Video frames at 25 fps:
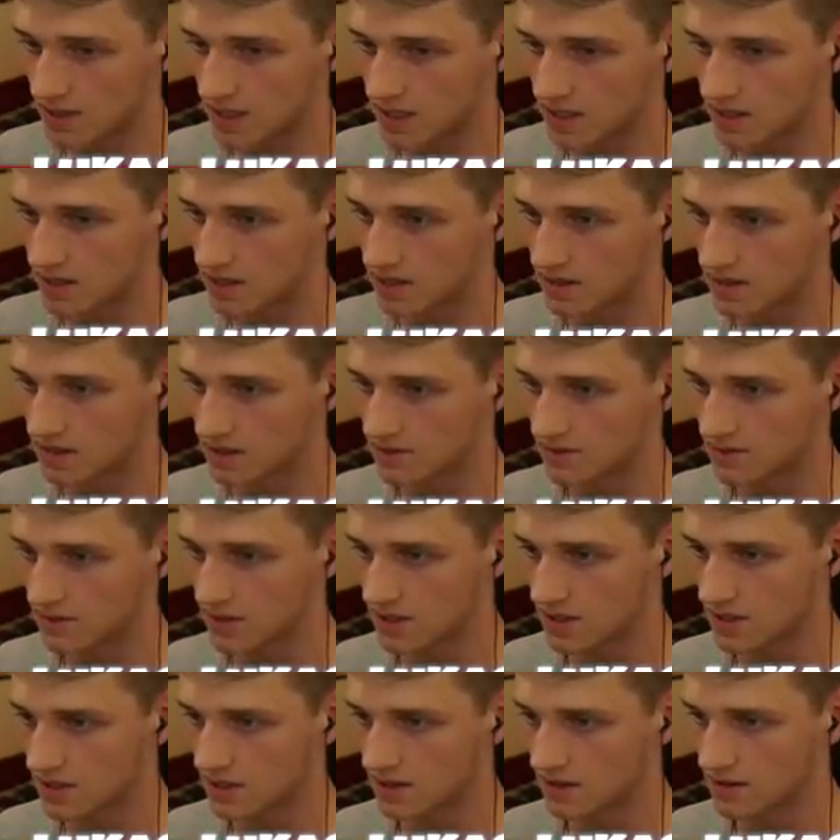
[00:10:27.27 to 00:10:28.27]
Okay, I'm
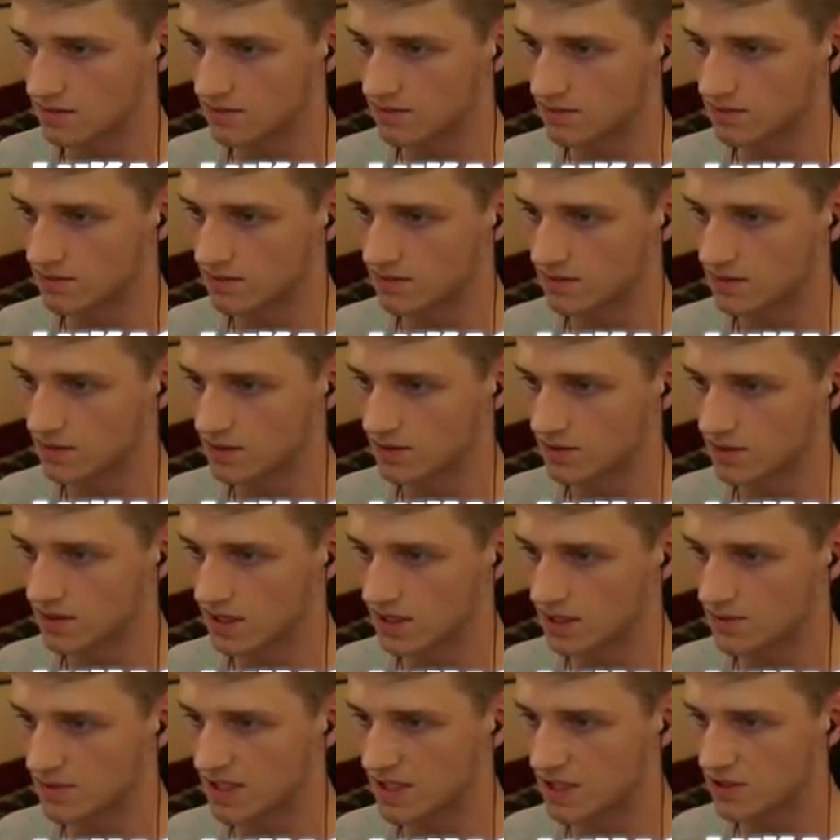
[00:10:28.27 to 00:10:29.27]
just gonna do
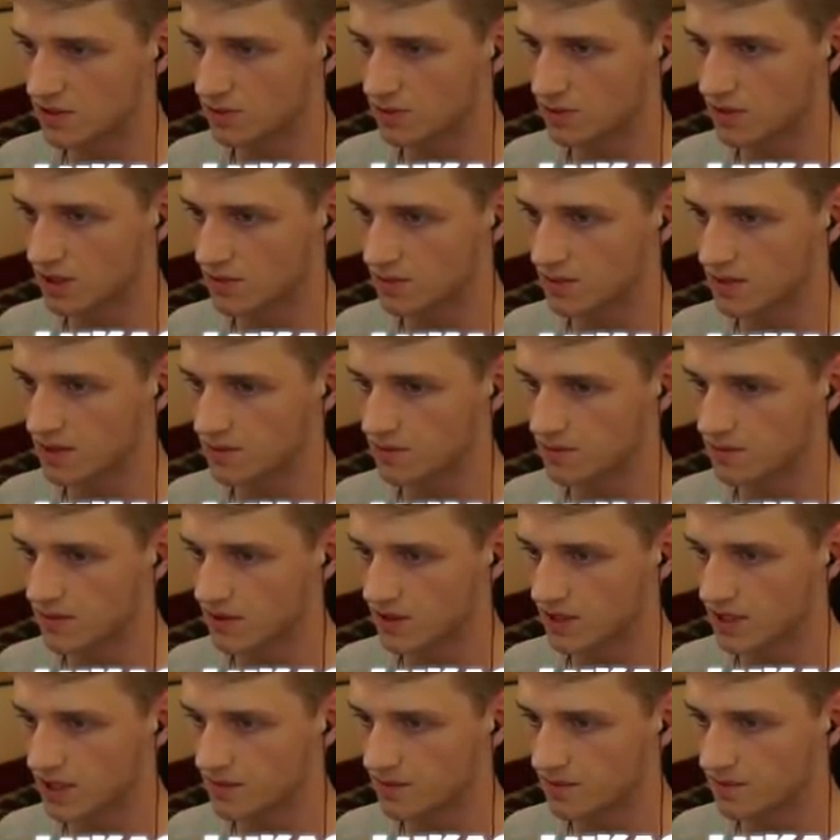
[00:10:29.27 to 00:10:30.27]
this. Please don't block me.
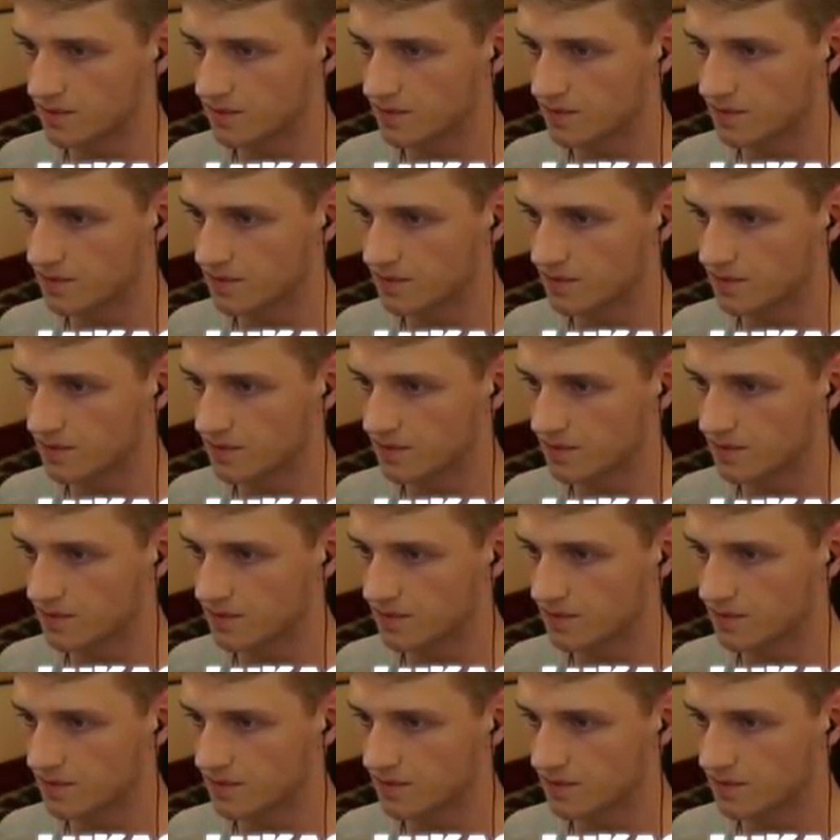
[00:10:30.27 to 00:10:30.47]
Okay.